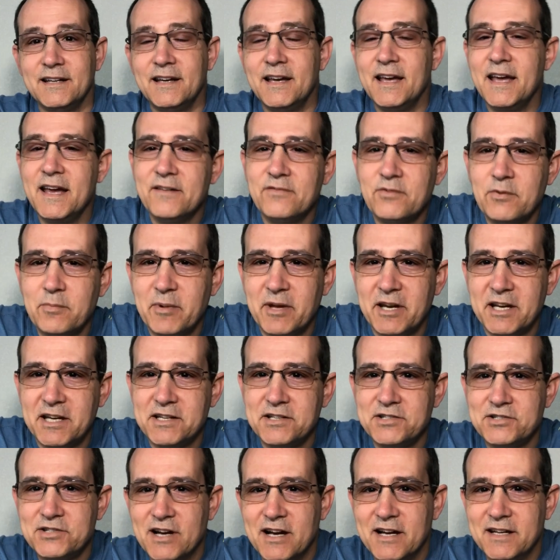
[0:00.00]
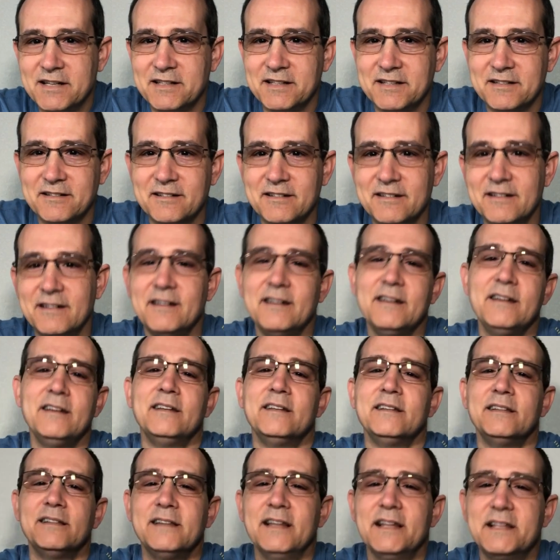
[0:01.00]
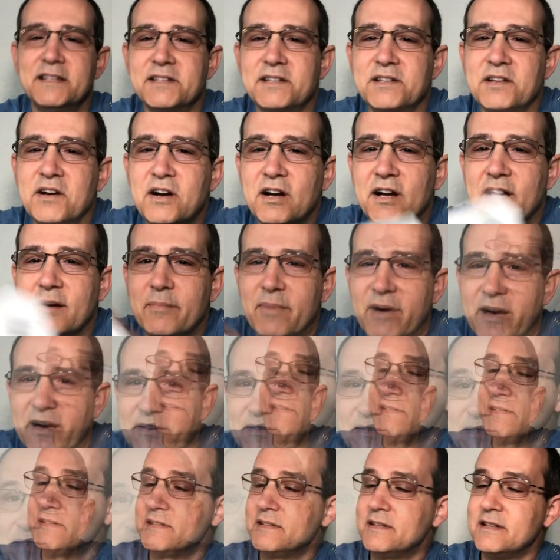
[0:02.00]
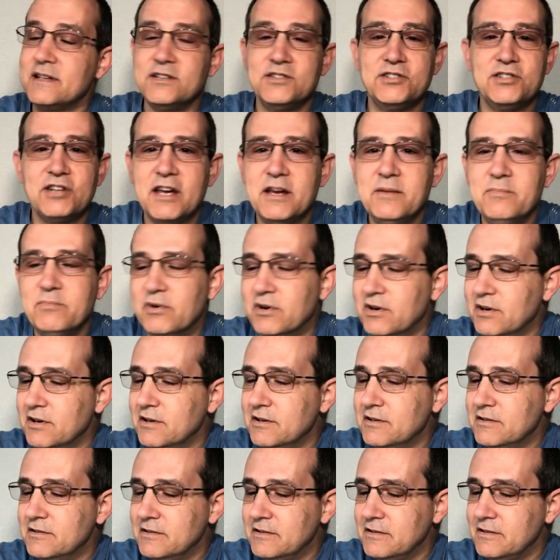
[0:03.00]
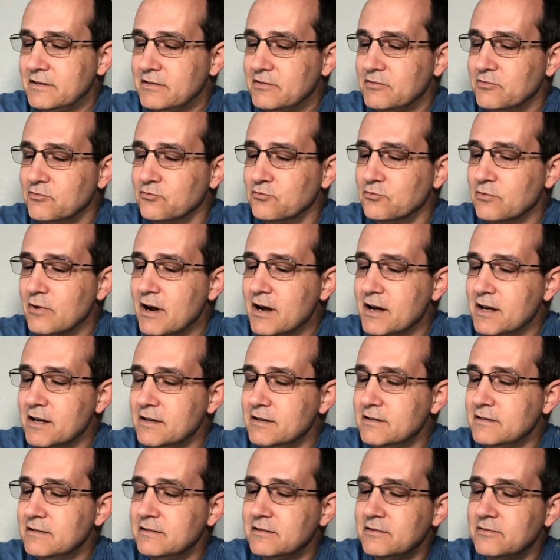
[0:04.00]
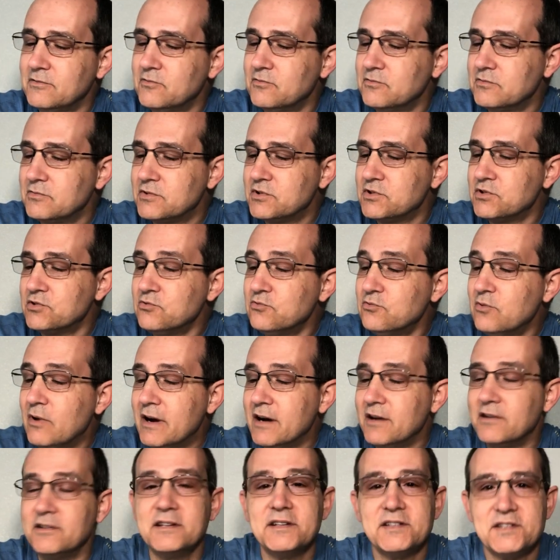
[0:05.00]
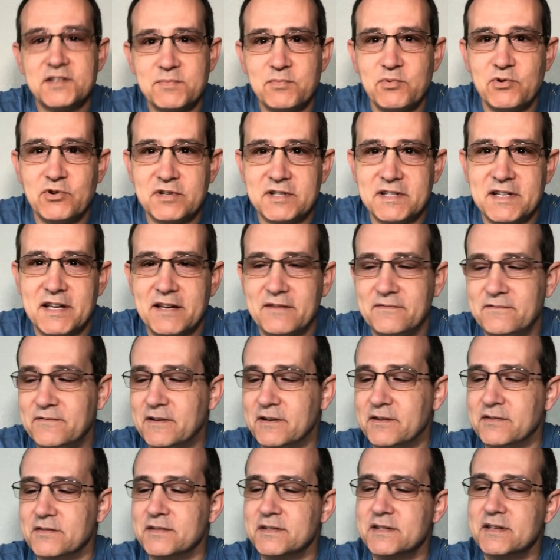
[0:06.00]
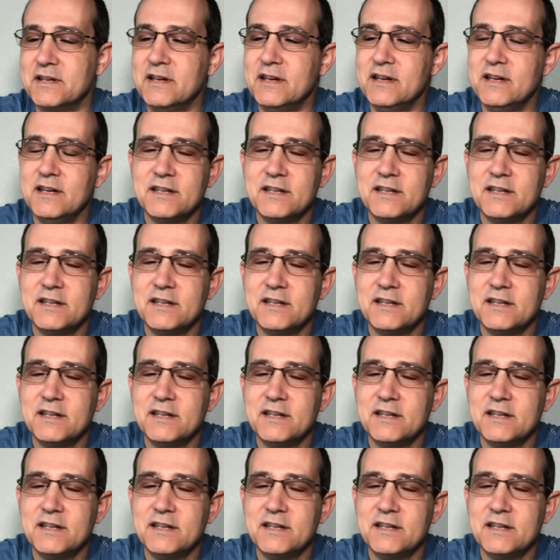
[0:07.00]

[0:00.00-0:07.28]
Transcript: Hey everybody, John here. Let's talk about the Jaybird Run true wireless sports headphones.